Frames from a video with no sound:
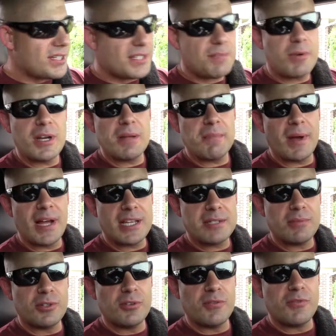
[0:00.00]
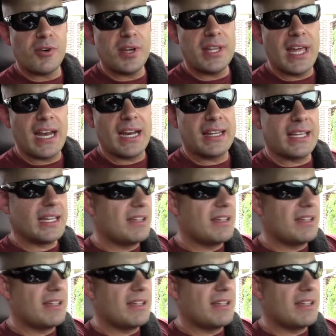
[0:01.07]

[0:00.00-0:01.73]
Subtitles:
It's pretty impossible to avoid that, I think,